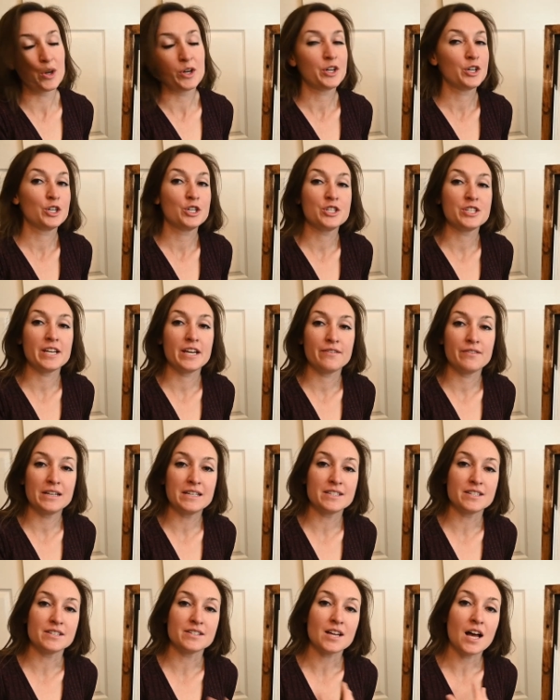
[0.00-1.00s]
your
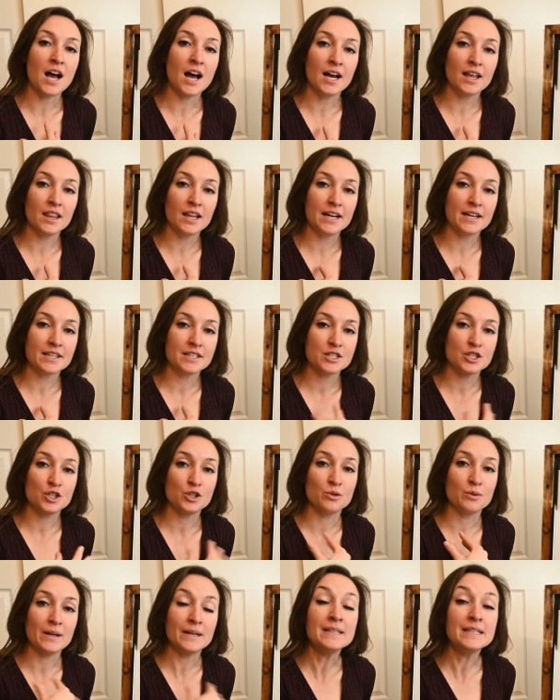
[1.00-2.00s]
savings is I like
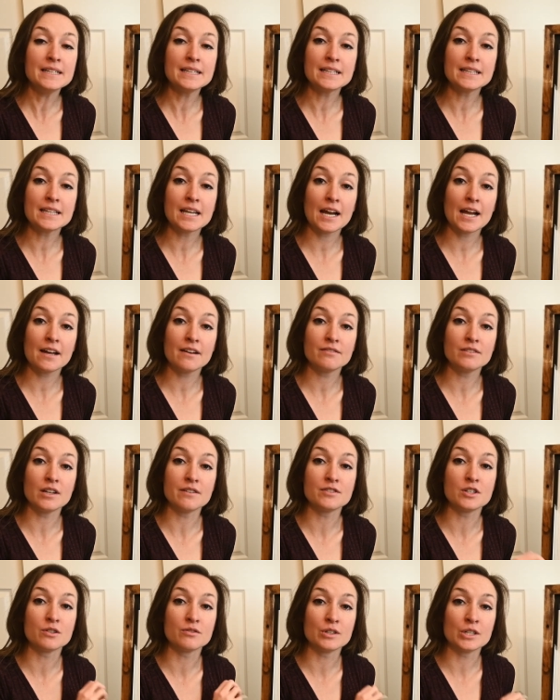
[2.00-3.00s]
to, anything that I have
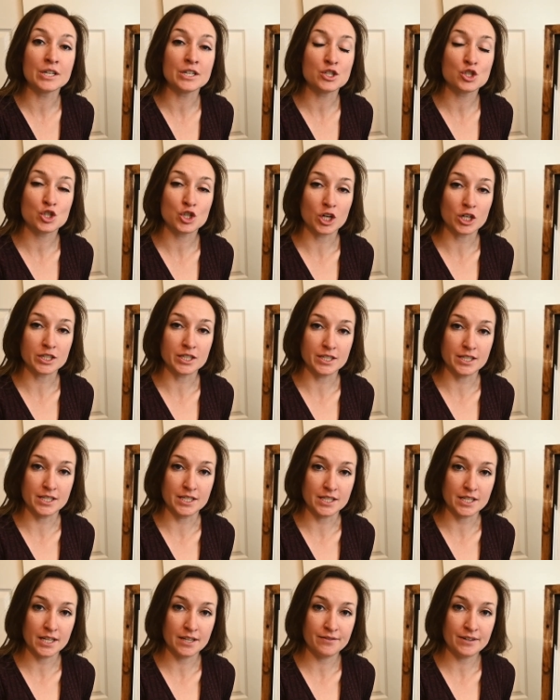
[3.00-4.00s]
left over gets chucked into
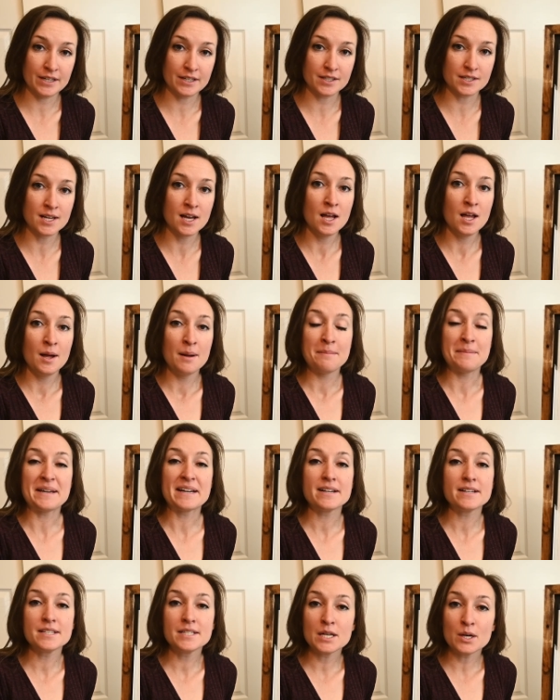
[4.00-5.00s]
savings,
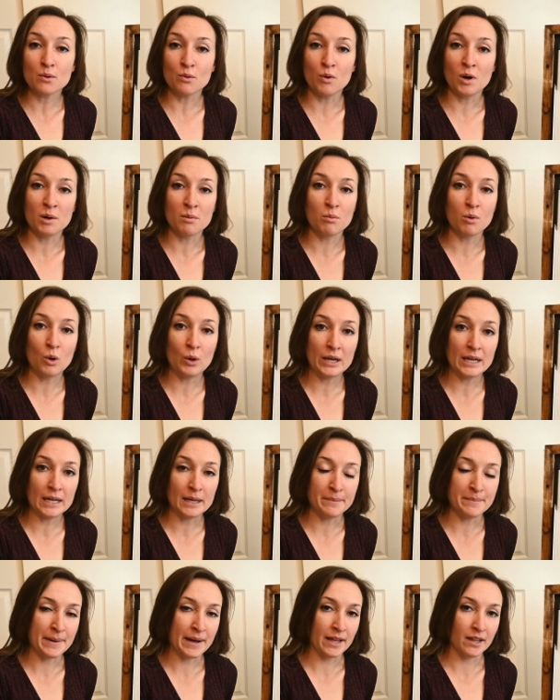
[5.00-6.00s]
because at one point
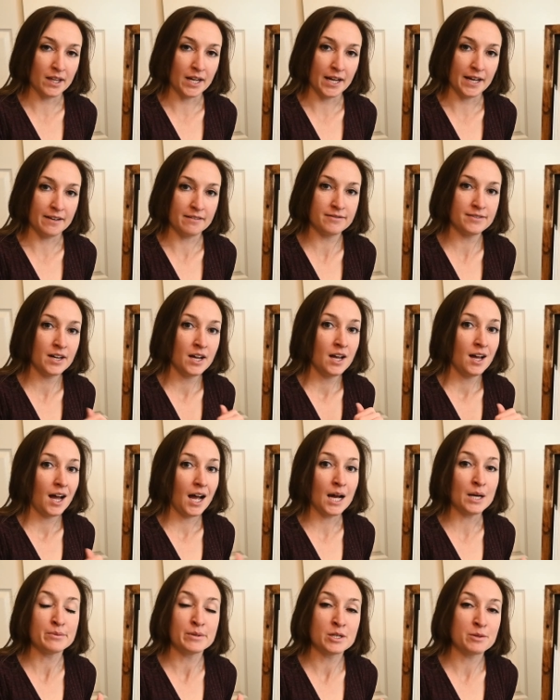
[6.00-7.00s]
in my life
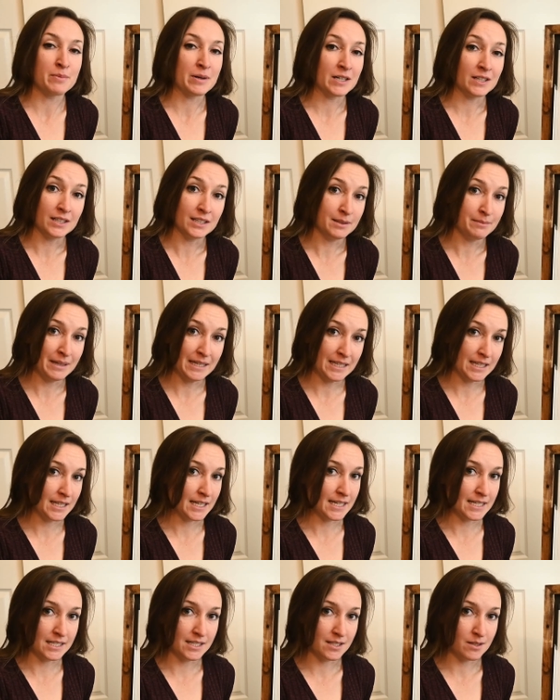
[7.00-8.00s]
I was barely making
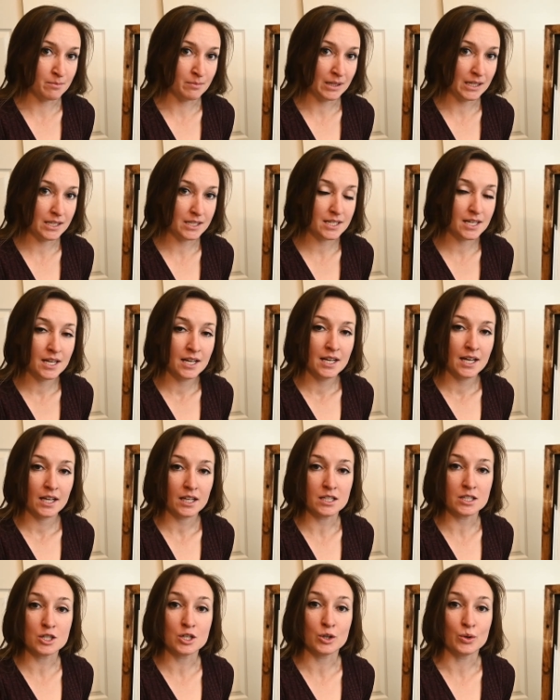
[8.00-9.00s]
ends meet,
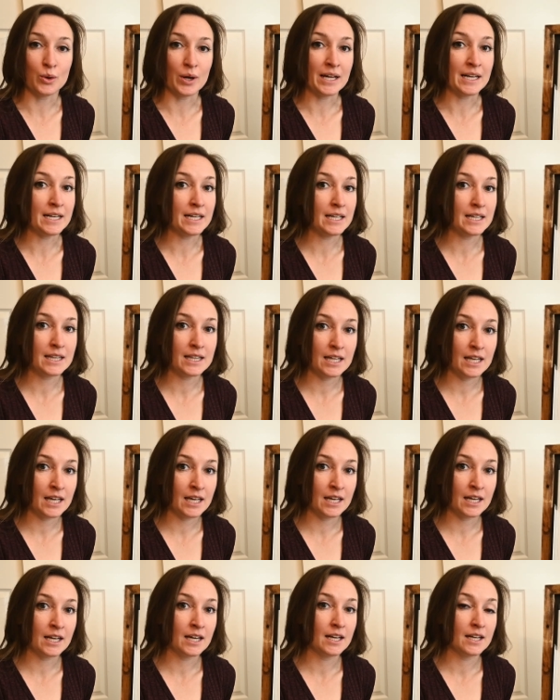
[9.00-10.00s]
and so
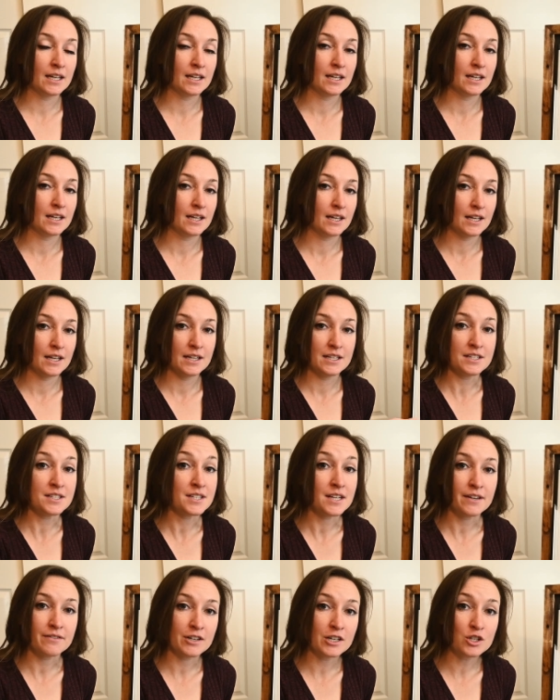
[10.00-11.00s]

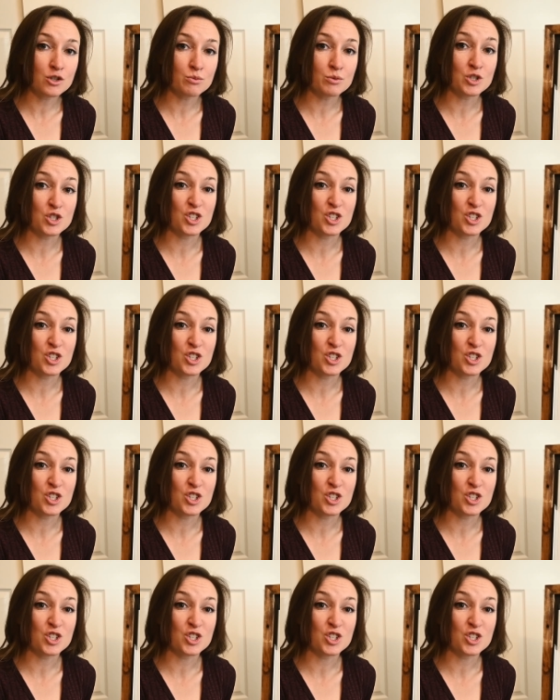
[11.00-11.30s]
savings was